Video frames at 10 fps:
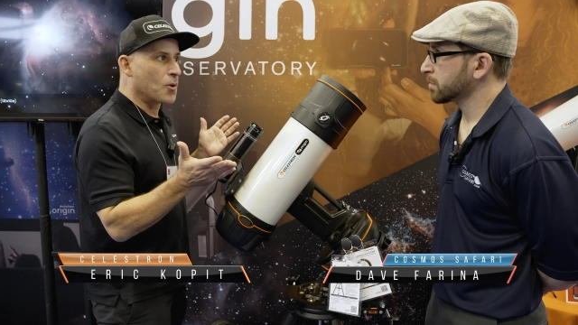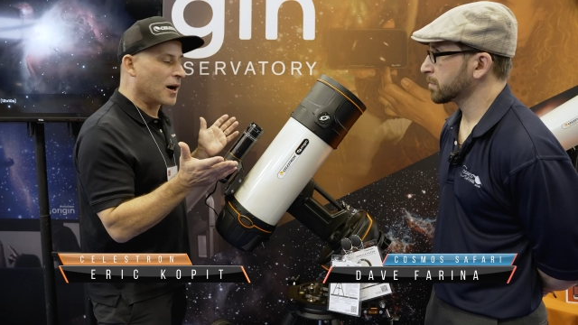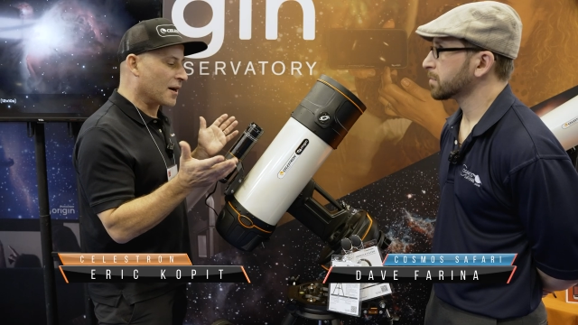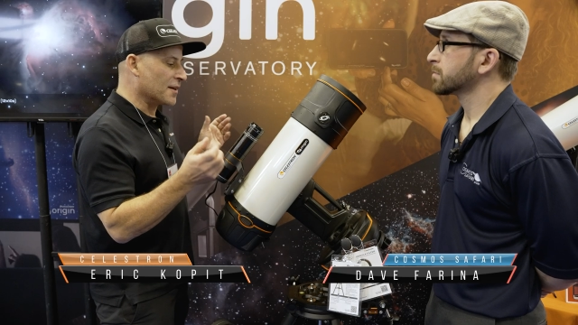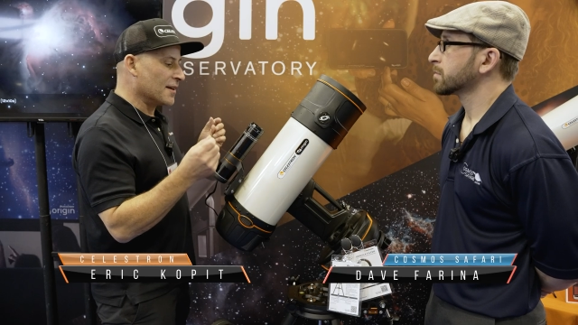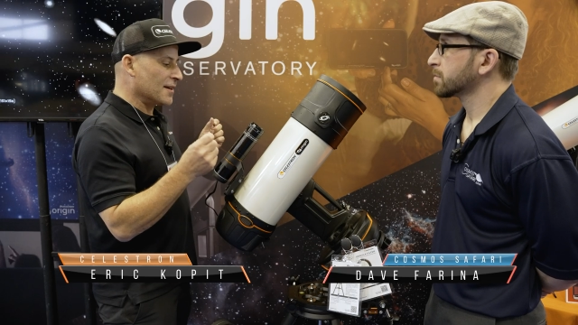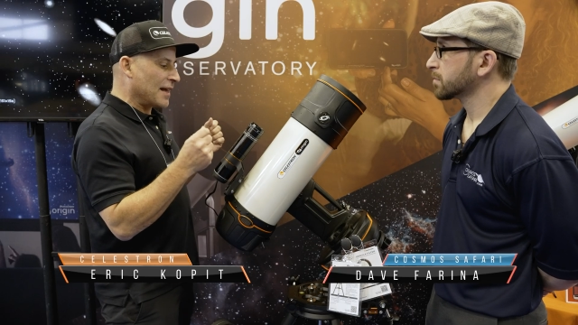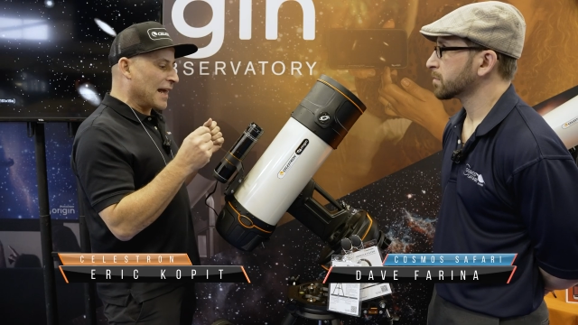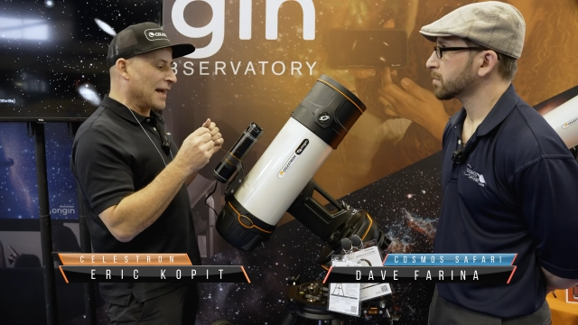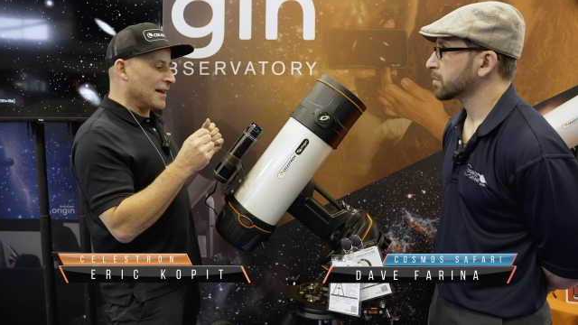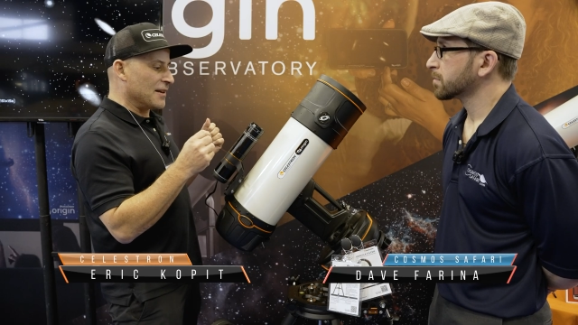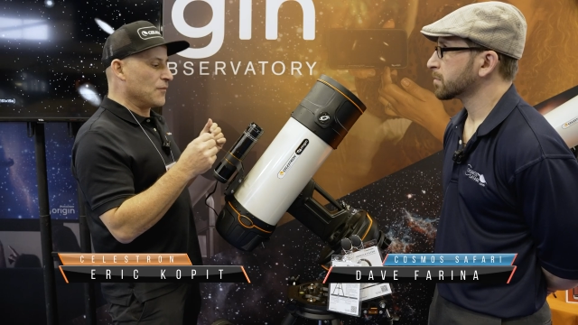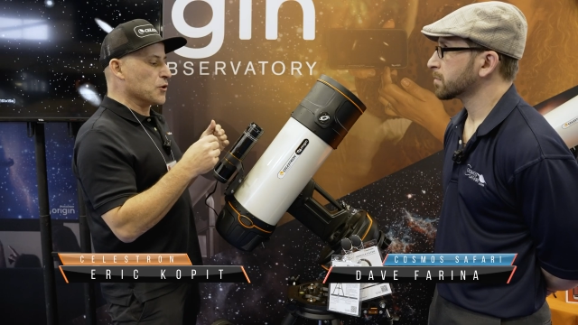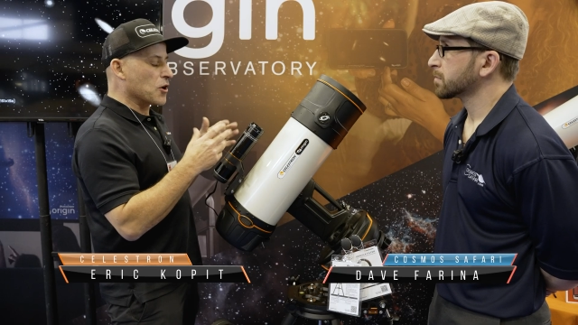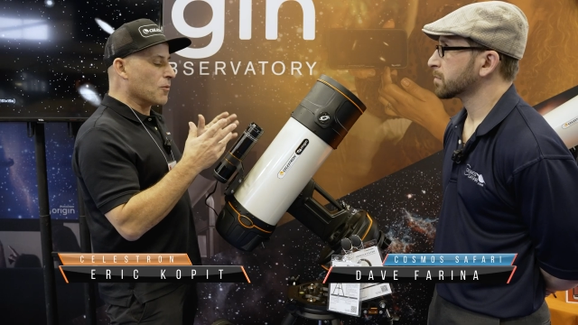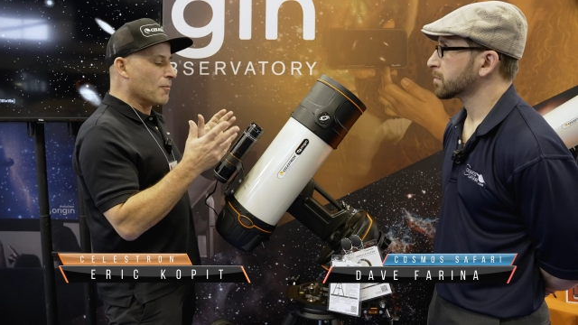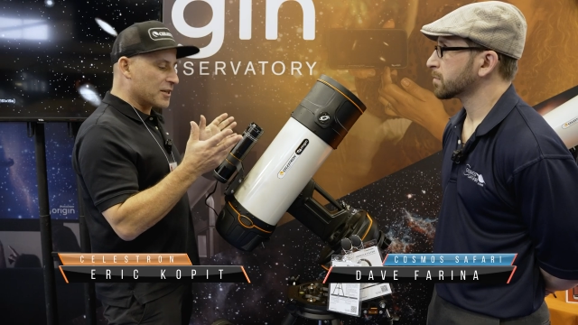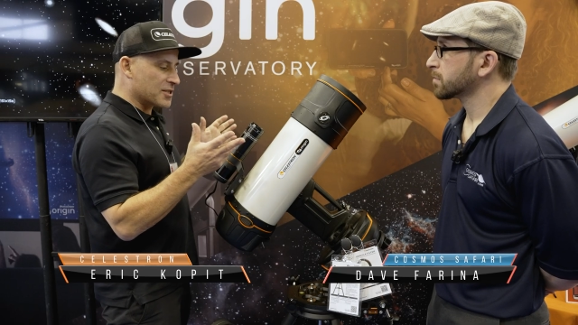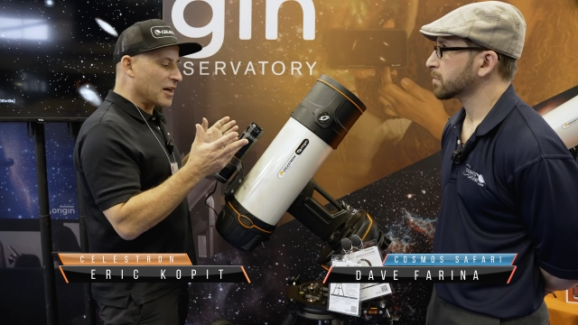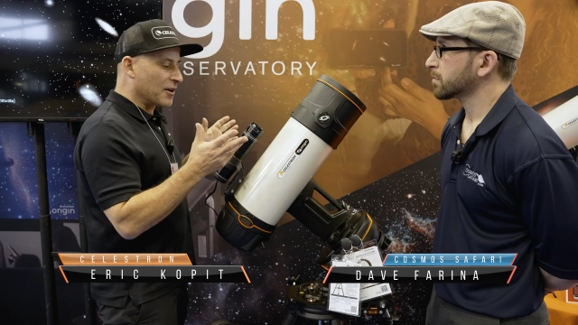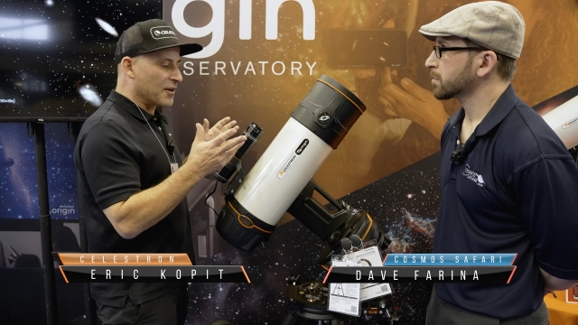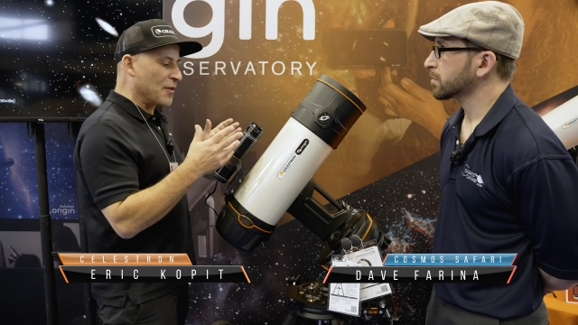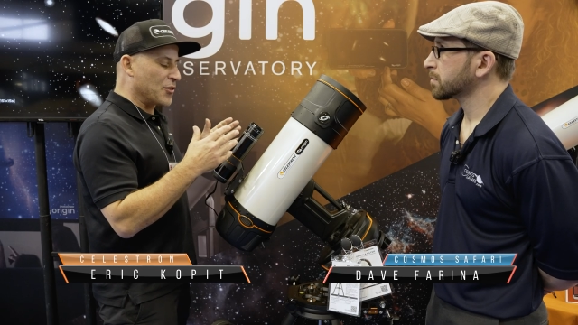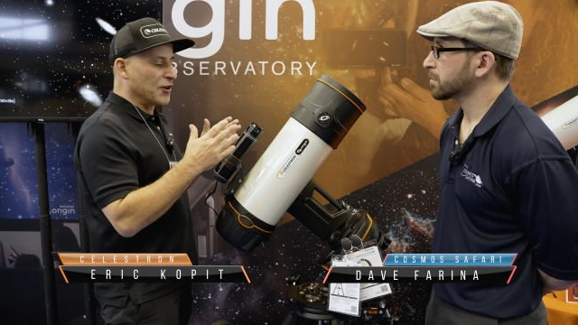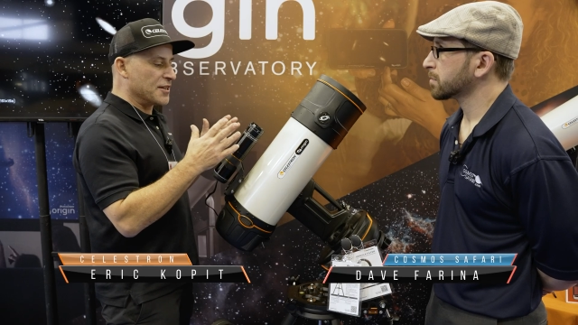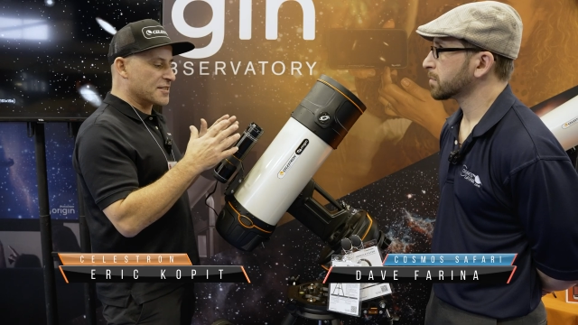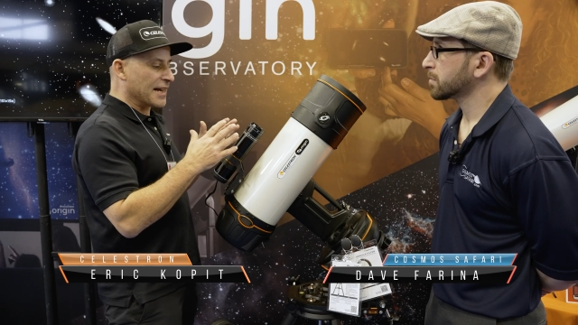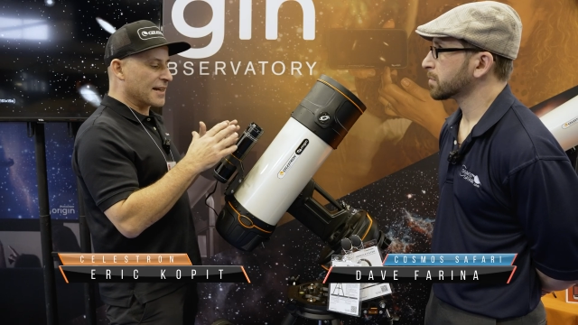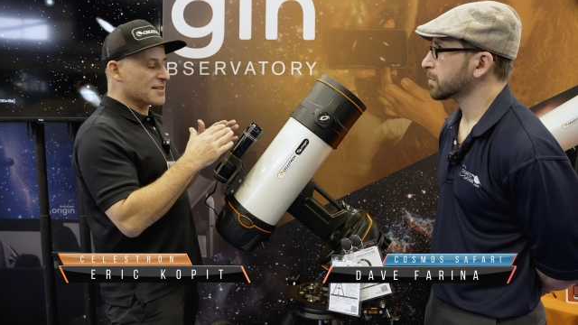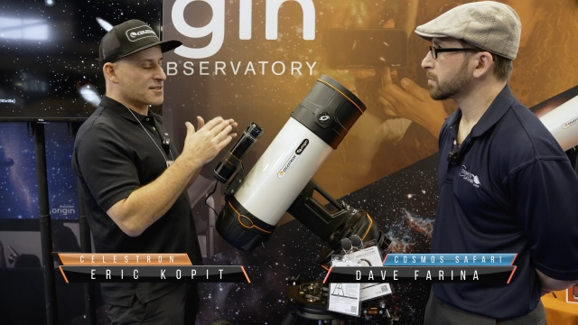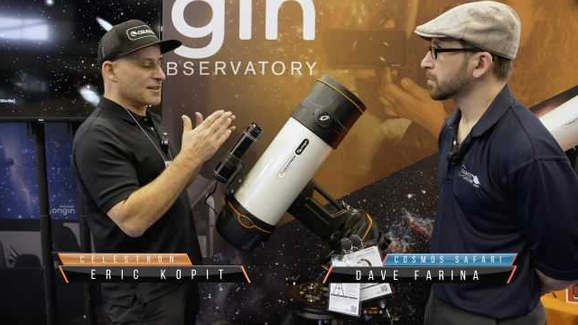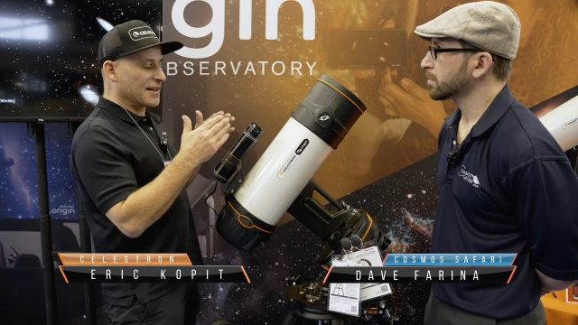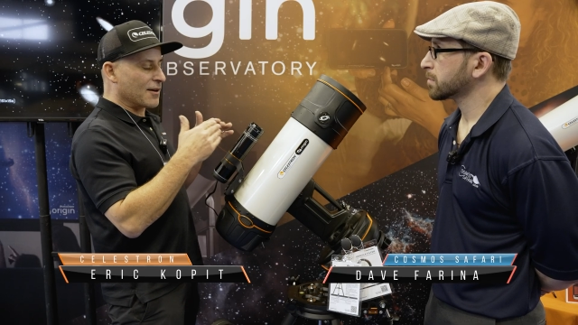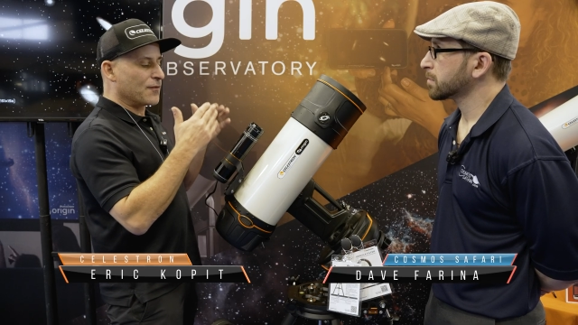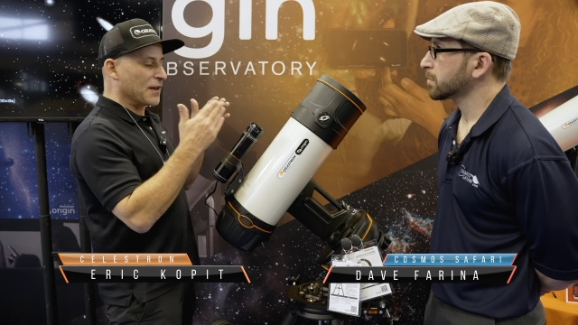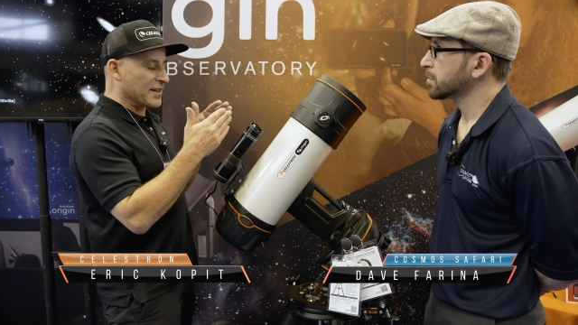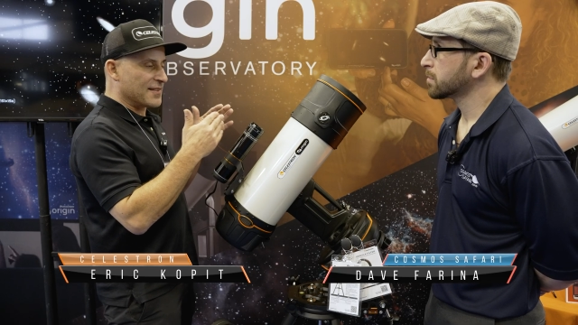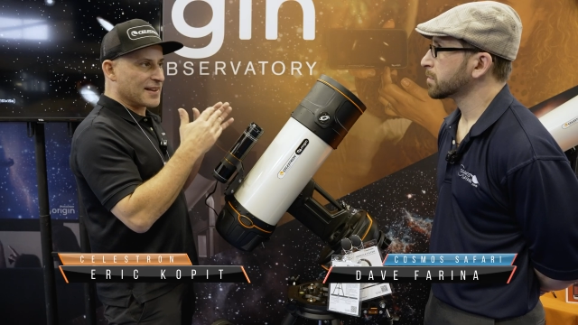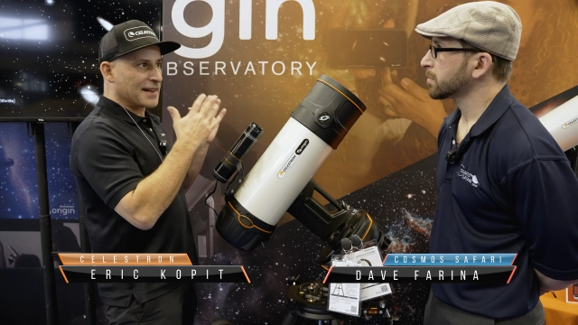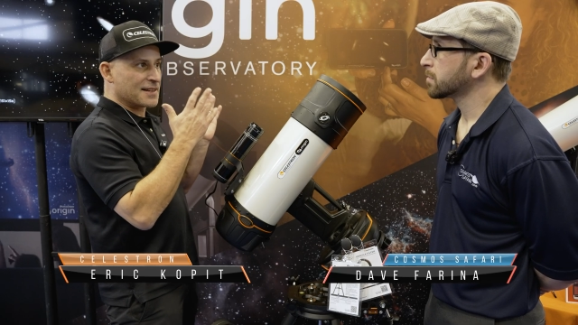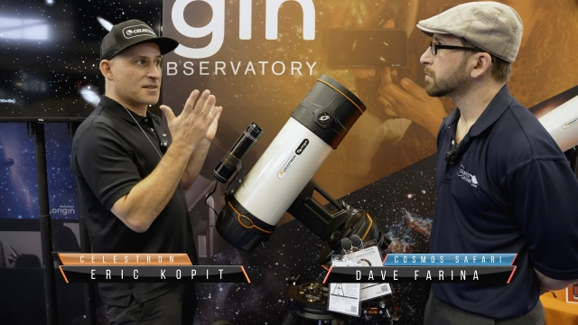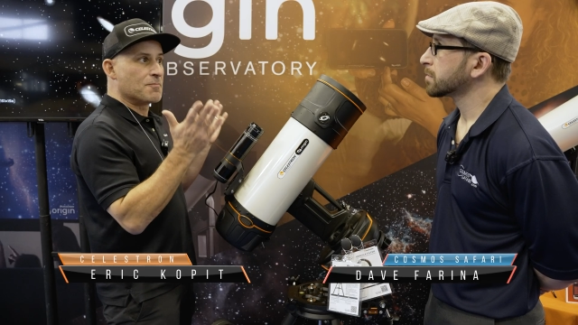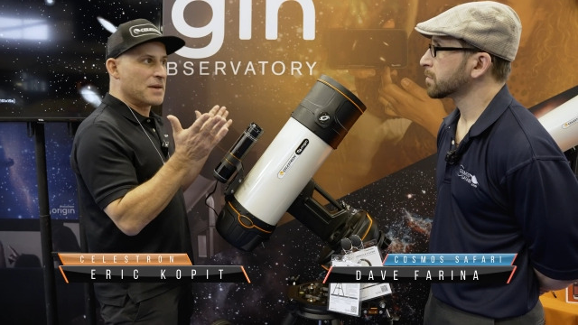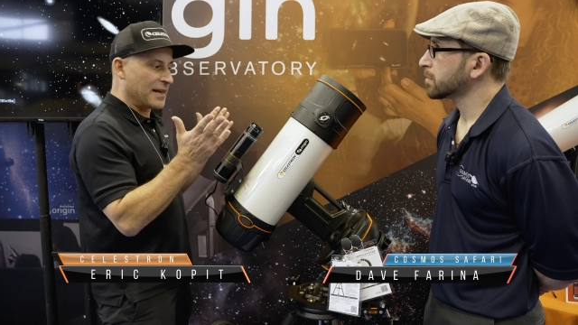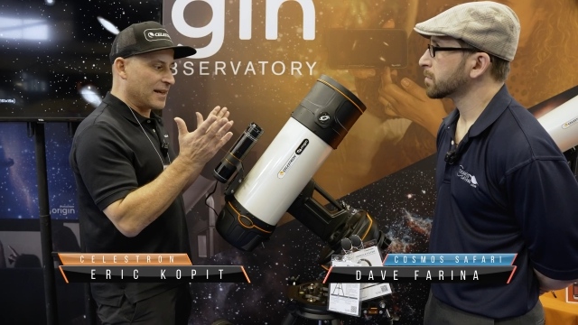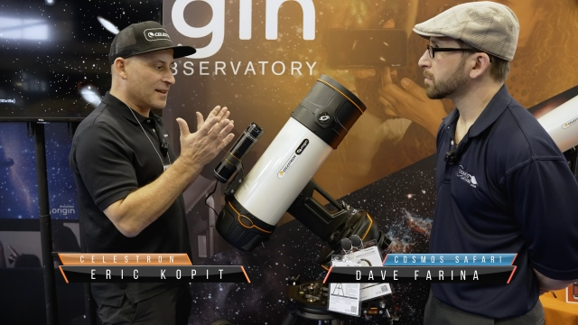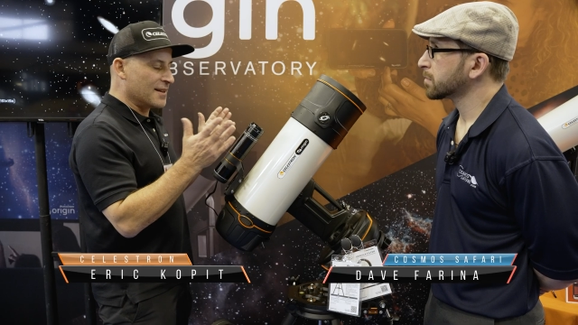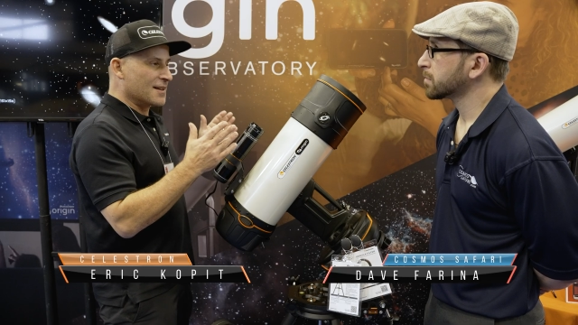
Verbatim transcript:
Speaker 1: want. And if you go much longer than 30 seconds, certainly on 50 seconds, a minute,